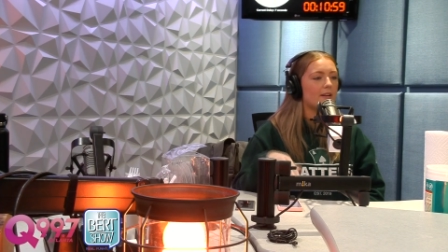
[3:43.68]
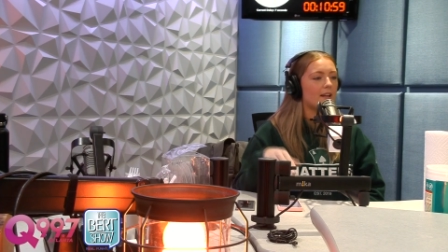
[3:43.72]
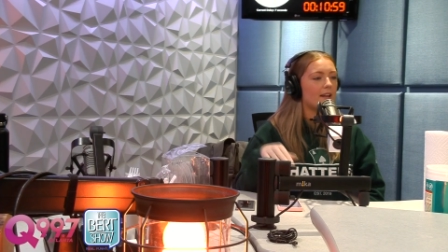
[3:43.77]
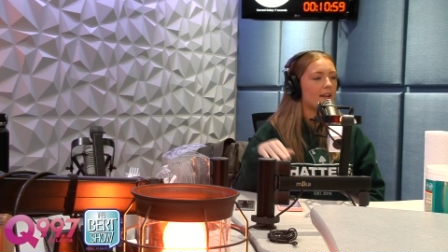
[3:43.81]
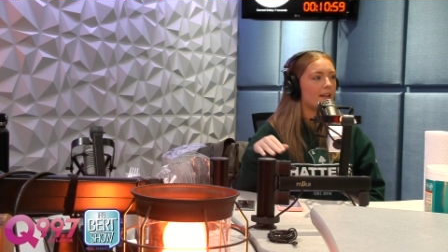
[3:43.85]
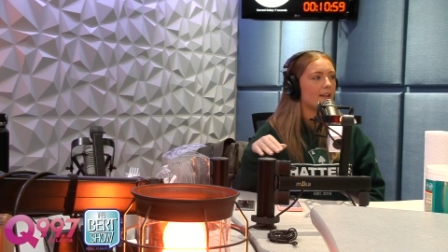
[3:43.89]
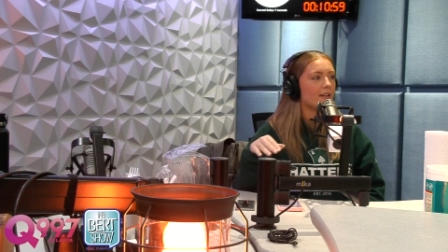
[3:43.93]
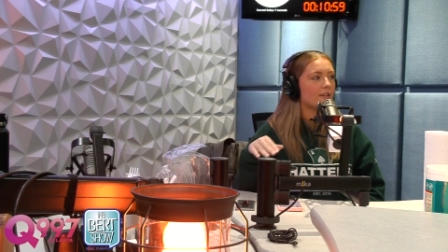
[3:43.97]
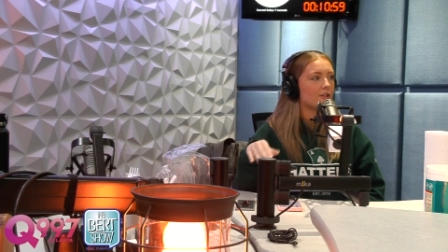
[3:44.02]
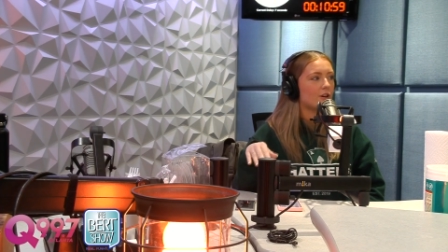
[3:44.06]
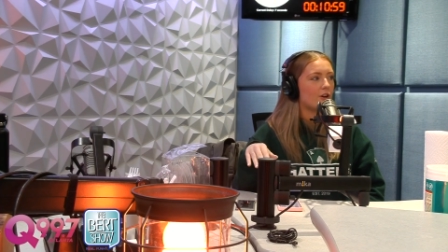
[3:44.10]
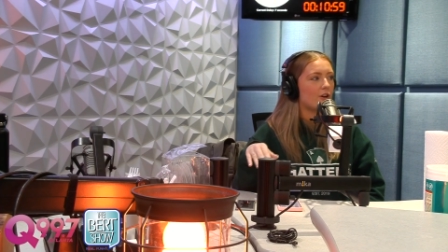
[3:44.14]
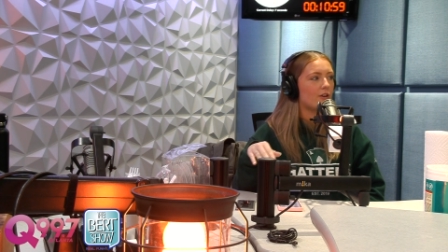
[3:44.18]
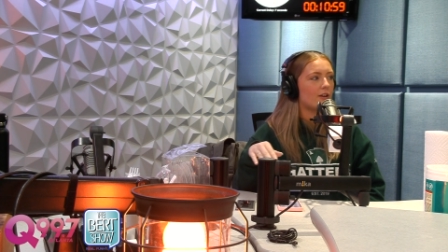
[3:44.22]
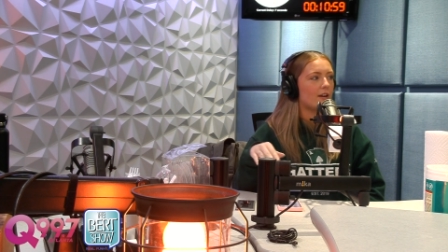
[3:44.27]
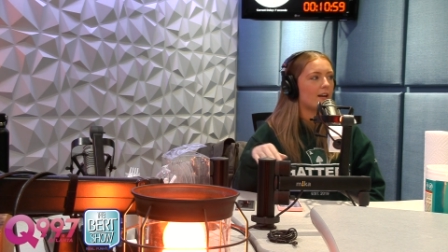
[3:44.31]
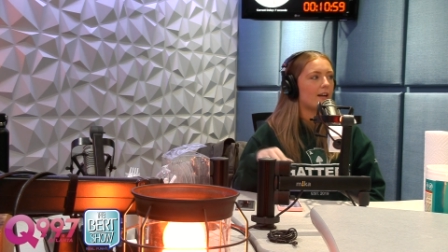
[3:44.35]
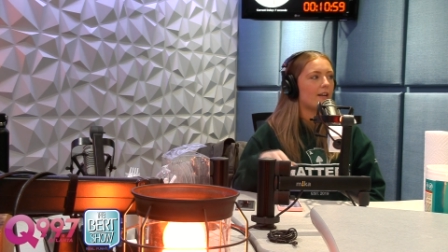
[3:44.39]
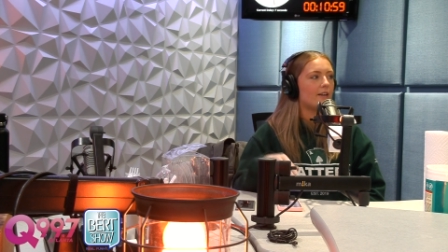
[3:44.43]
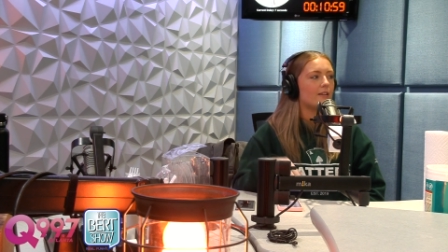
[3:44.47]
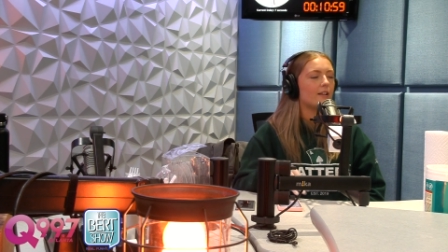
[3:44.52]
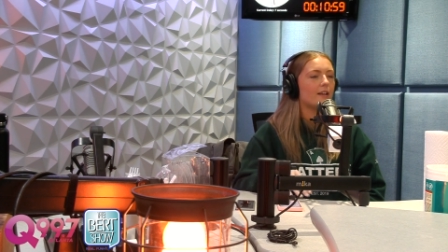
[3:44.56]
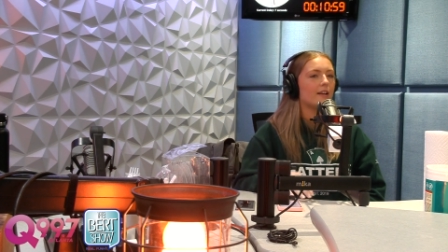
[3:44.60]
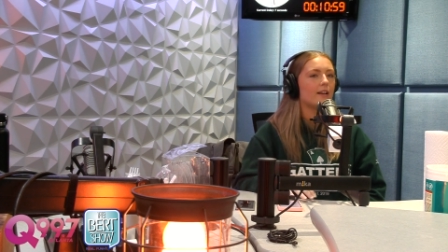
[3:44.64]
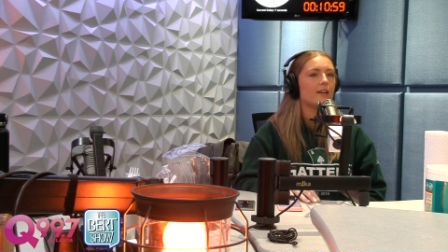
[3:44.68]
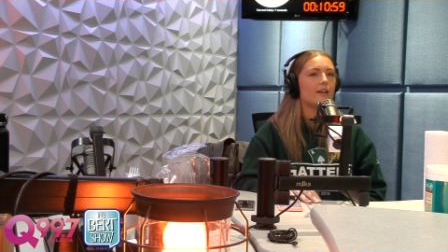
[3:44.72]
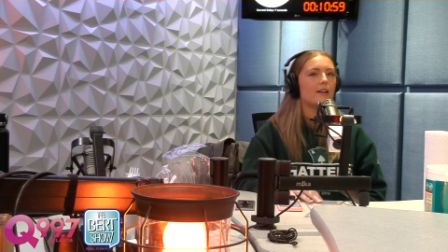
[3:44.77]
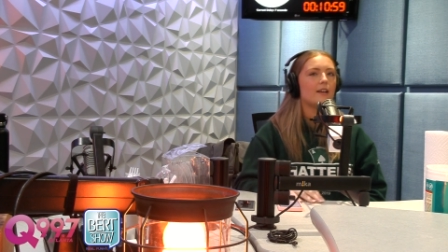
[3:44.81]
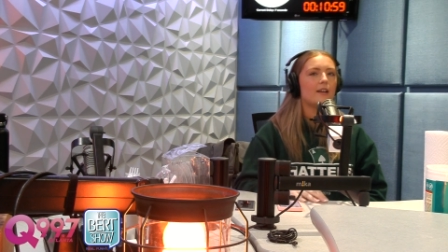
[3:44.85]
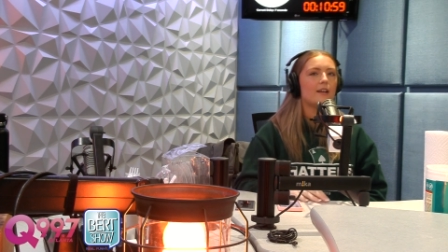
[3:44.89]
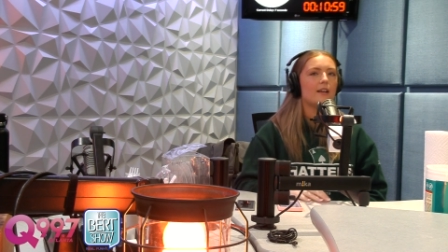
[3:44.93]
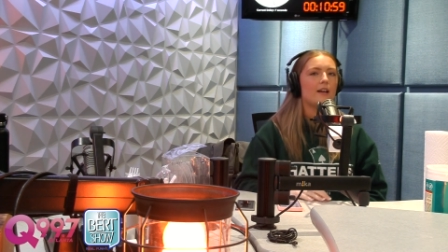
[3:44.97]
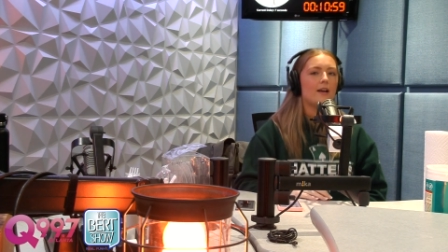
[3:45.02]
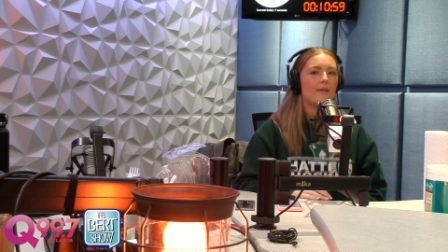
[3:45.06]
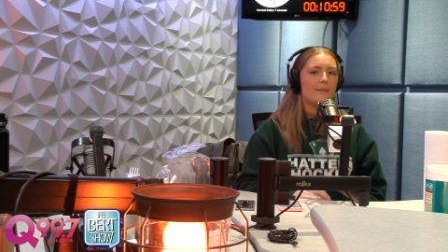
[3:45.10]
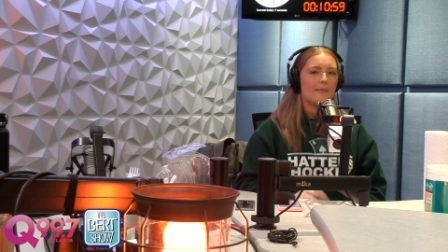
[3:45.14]
dating a tall guy, you're like,
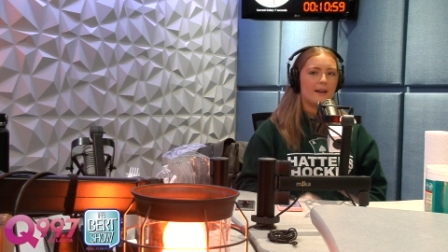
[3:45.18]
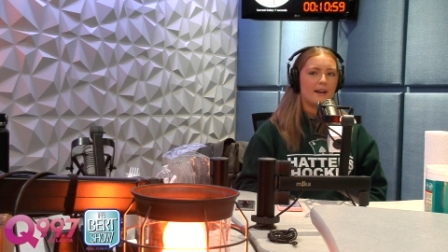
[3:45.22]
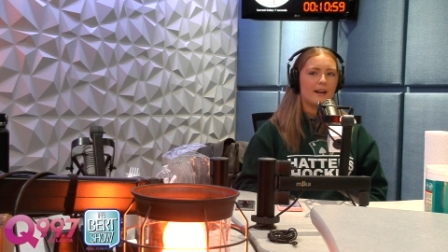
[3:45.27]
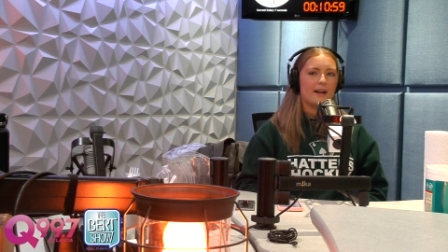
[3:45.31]
man,